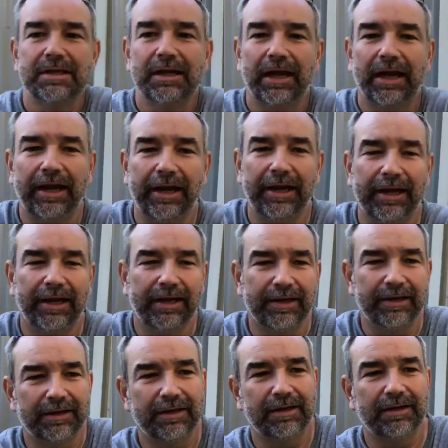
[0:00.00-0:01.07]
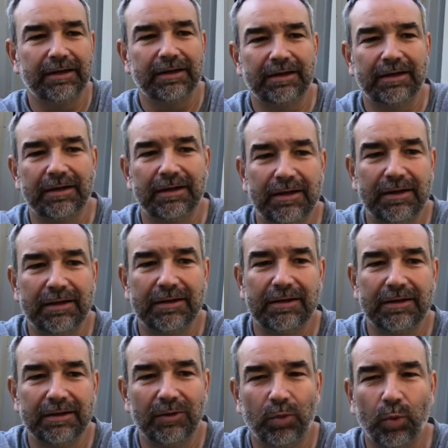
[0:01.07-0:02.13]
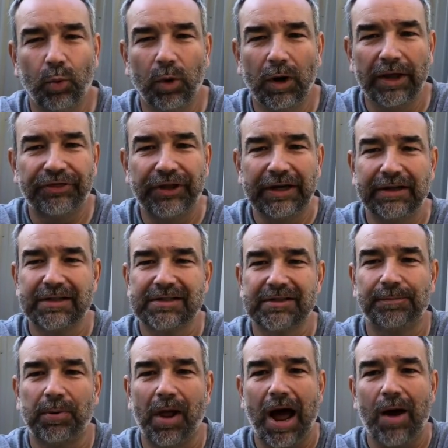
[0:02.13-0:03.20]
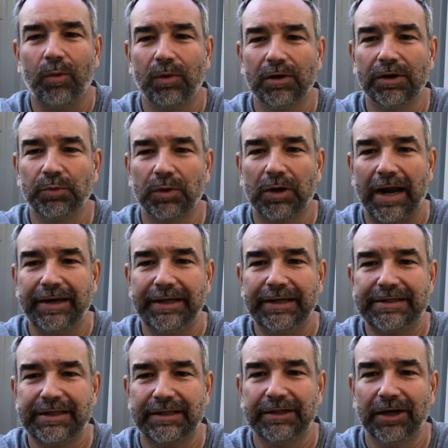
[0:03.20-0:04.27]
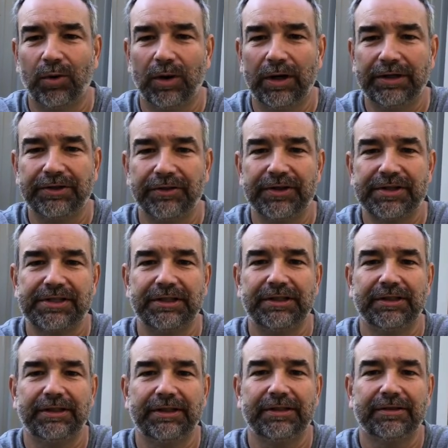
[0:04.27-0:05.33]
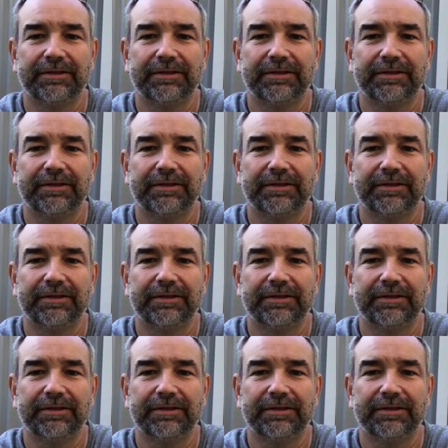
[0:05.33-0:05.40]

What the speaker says: And what thickness of plywood would I need to go into the ceiling?